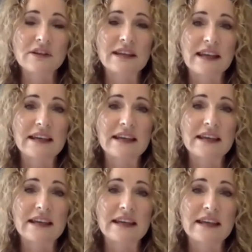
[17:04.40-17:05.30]
position
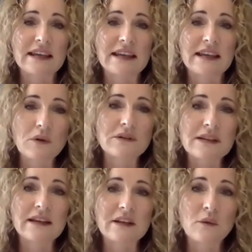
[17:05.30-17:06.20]
again, we
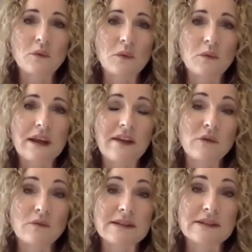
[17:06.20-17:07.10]
would have the